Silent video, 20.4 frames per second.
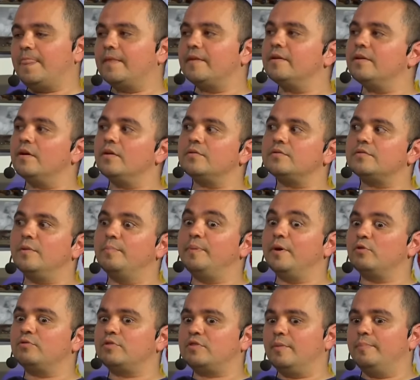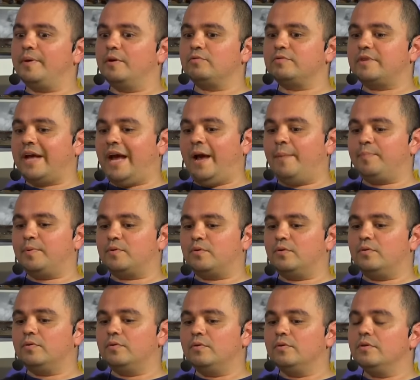you know, really? to build to build
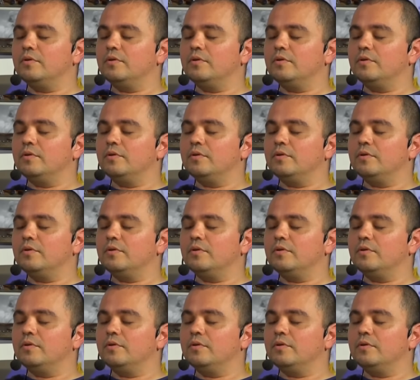capital.